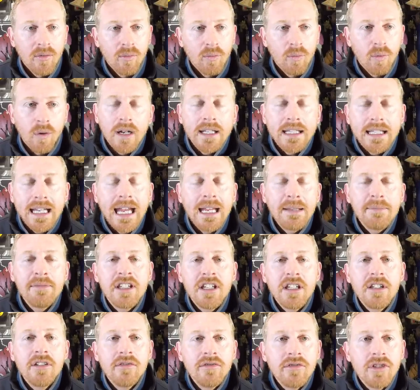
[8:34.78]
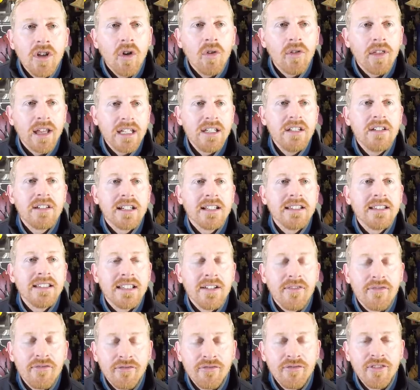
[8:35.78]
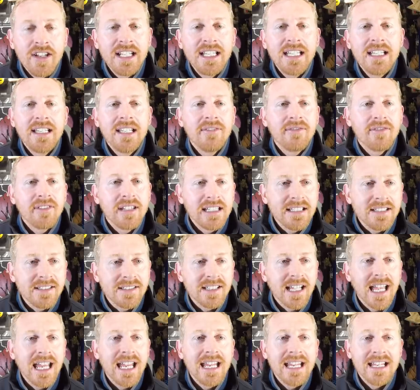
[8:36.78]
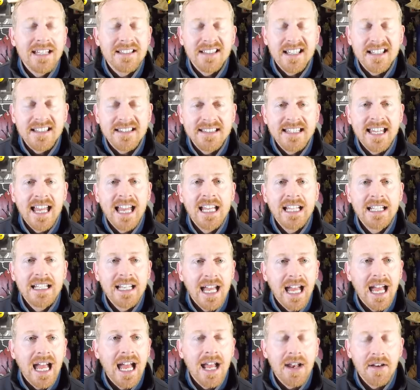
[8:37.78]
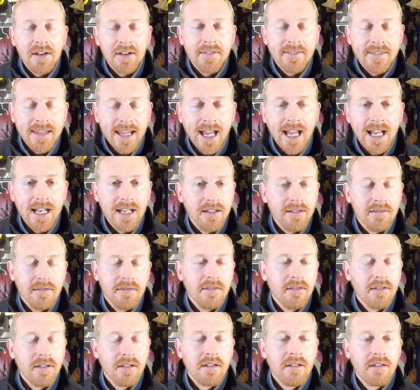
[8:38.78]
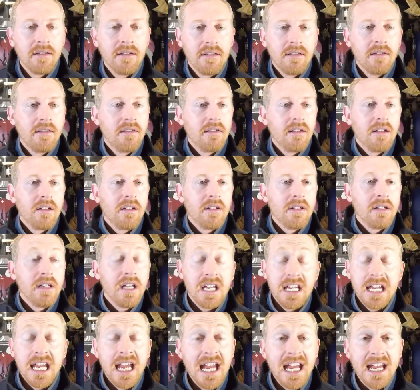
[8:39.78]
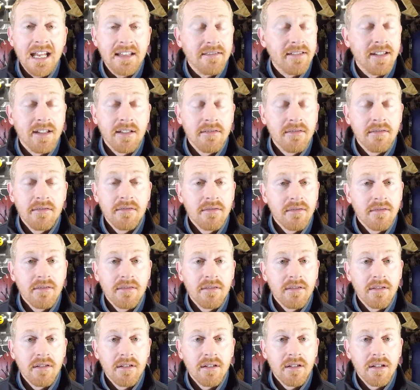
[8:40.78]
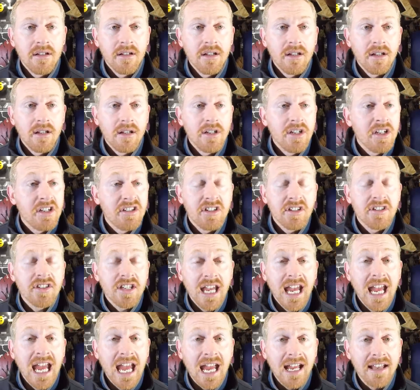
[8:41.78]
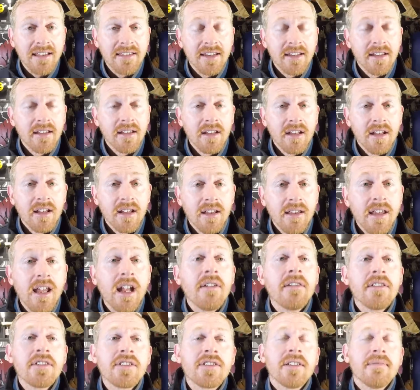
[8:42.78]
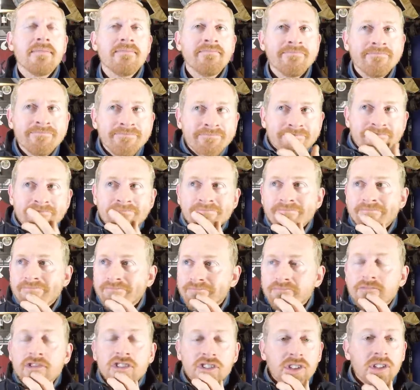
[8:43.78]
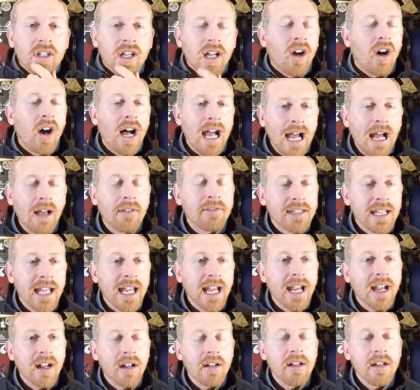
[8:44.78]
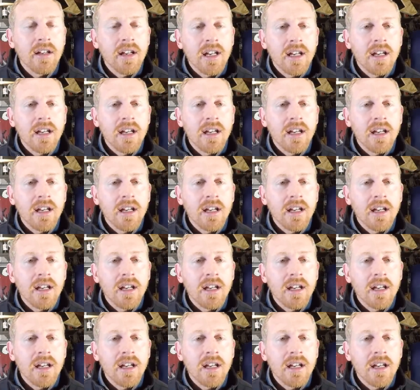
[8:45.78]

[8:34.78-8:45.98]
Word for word: What game do you know that you can definitively say is a 10 out of 10? You can't. You just can't. There are some out there.